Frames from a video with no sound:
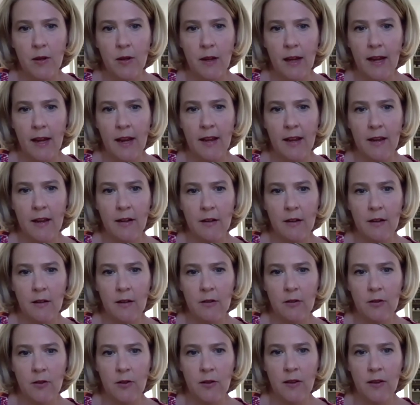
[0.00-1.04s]
And
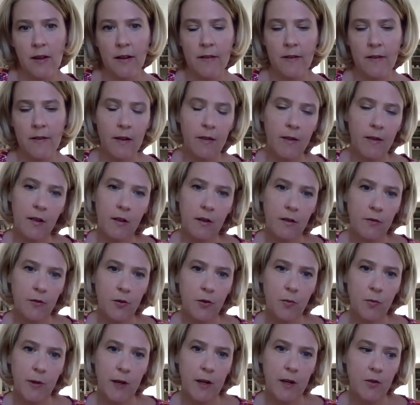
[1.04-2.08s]
to the extent that the
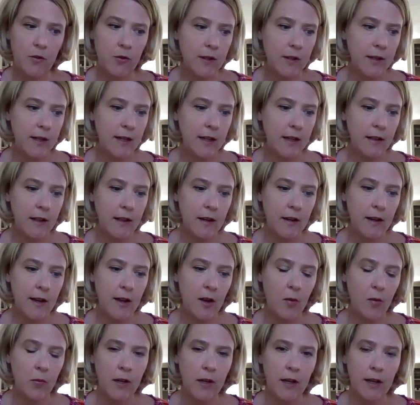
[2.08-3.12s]
Food Pantry can then
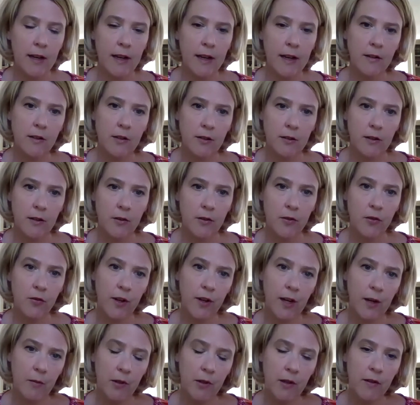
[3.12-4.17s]
help connect those
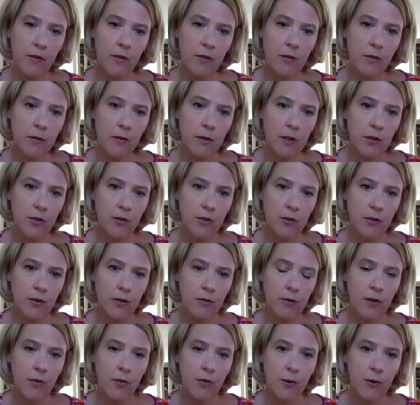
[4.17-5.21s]
families to additional
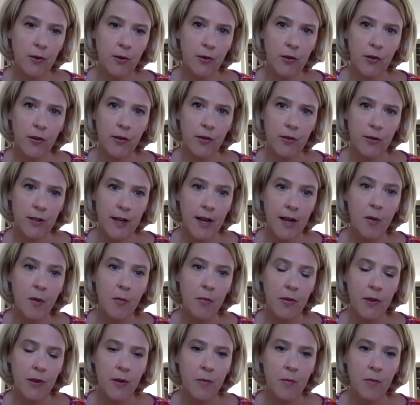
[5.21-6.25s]
resources to help
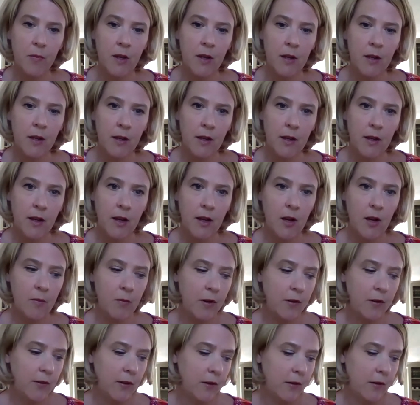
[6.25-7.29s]
them.
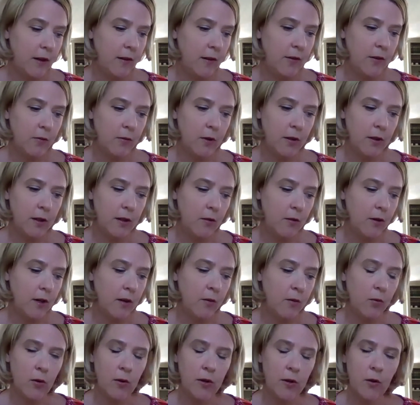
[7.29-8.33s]
It's a really great
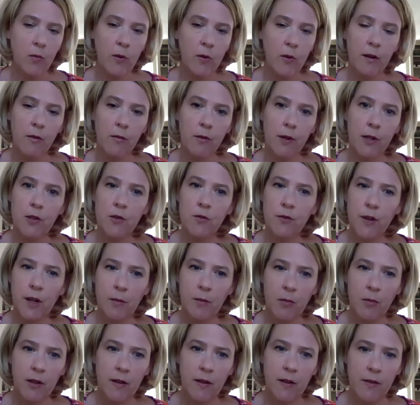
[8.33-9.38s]
role and a way to reach
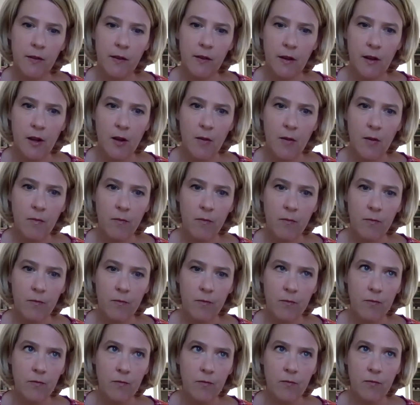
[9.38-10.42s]
families
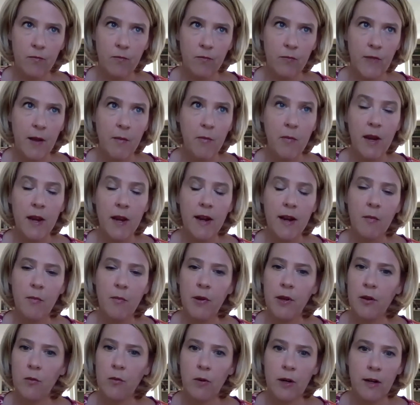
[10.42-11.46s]
that may not
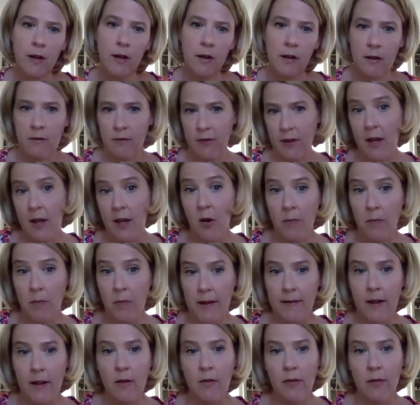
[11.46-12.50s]
be aware of the help
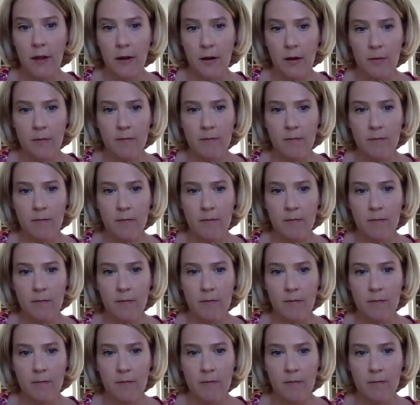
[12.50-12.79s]
that's out there.